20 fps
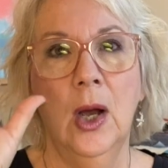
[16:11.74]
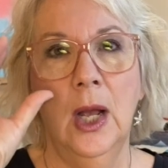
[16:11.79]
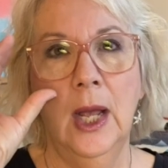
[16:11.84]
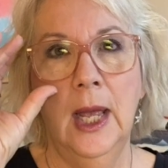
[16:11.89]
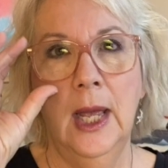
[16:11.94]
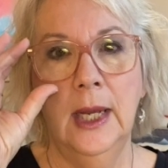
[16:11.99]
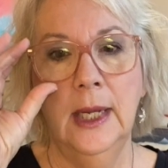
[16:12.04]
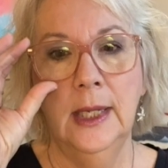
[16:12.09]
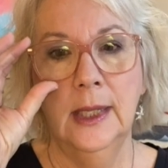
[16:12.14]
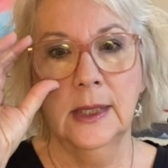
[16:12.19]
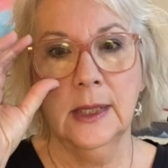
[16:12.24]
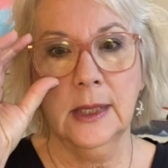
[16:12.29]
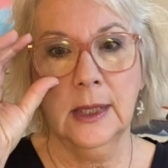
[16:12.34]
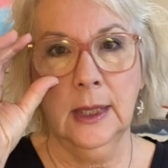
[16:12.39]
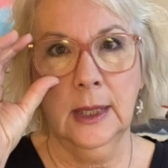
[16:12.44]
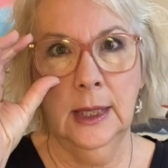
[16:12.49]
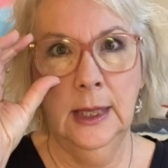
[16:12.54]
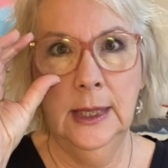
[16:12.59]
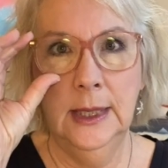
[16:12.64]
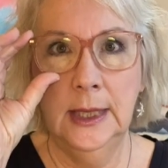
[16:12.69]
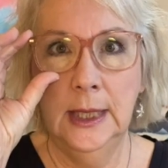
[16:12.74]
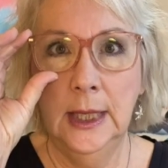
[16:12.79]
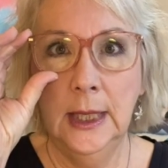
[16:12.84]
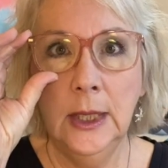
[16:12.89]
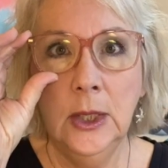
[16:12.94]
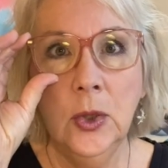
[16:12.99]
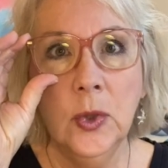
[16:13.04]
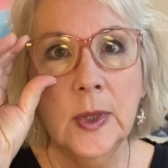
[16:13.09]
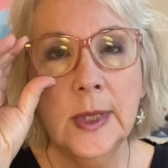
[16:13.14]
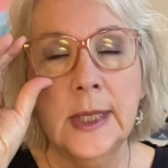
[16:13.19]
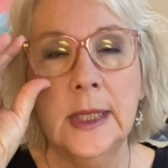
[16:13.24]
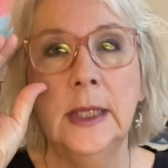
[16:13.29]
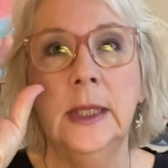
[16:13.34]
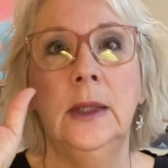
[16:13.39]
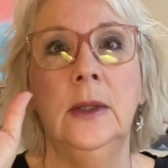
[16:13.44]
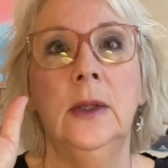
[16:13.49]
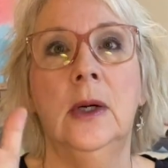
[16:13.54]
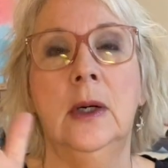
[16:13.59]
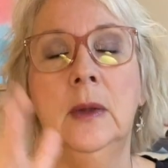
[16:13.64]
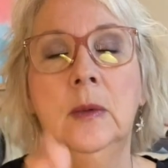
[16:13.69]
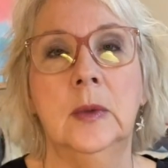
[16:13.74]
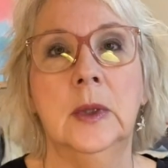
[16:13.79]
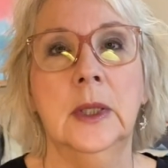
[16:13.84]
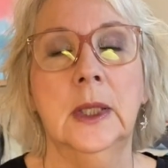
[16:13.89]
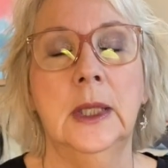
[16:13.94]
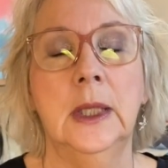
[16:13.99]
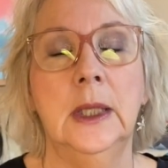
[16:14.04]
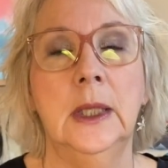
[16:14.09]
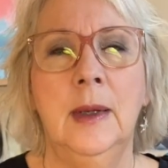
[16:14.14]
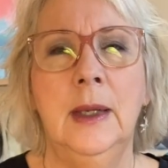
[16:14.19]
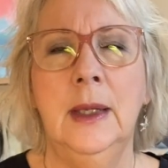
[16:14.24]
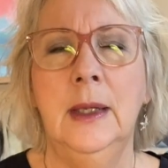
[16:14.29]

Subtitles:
and it's continuously not working.